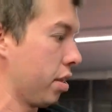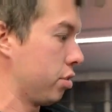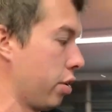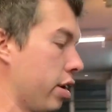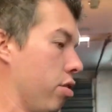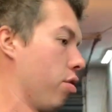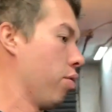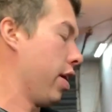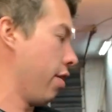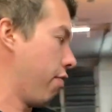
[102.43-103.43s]
So I don't
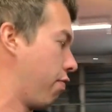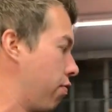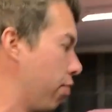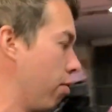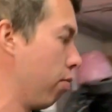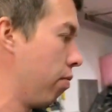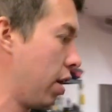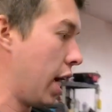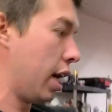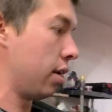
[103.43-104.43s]
know if
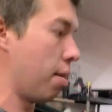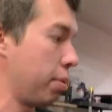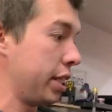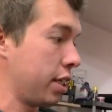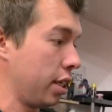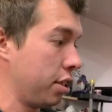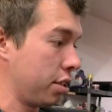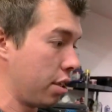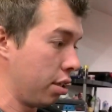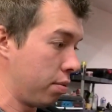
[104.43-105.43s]
I'm basically
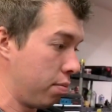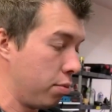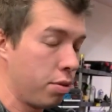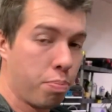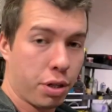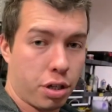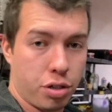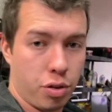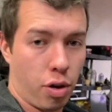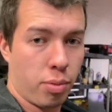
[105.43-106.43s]
just gonna put the
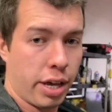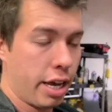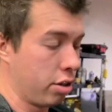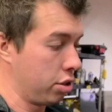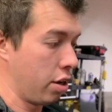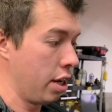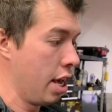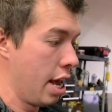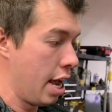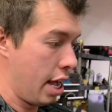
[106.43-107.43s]
two normal headers on
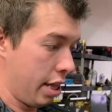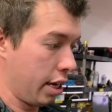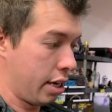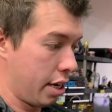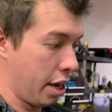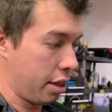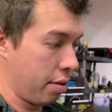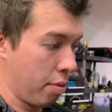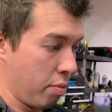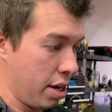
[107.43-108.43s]
and then connect
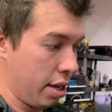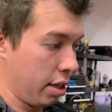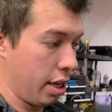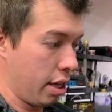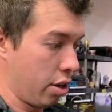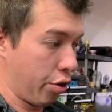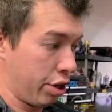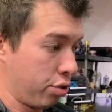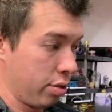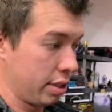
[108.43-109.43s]
them immediately or
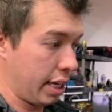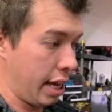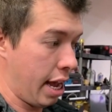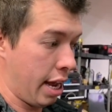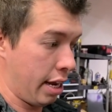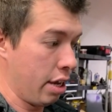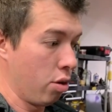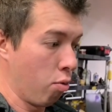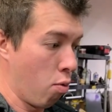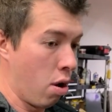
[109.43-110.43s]
as soon as I can
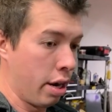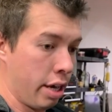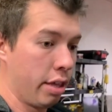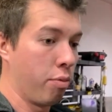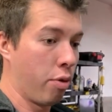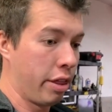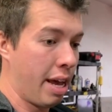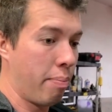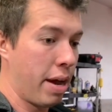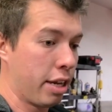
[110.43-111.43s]
into one, and then run
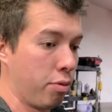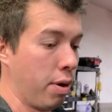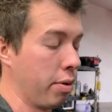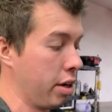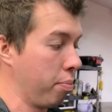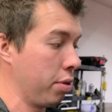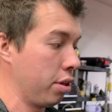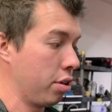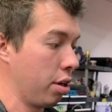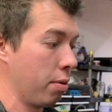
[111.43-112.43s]
that back to where we're gonna put
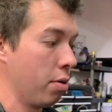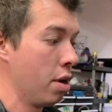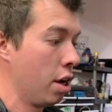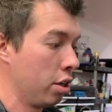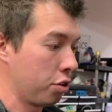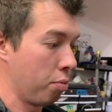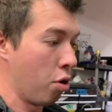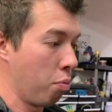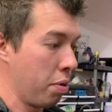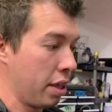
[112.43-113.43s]
the turbo. So I'm
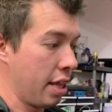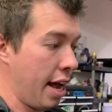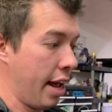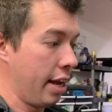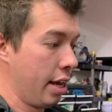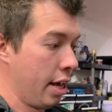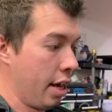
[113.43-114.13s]
hoping that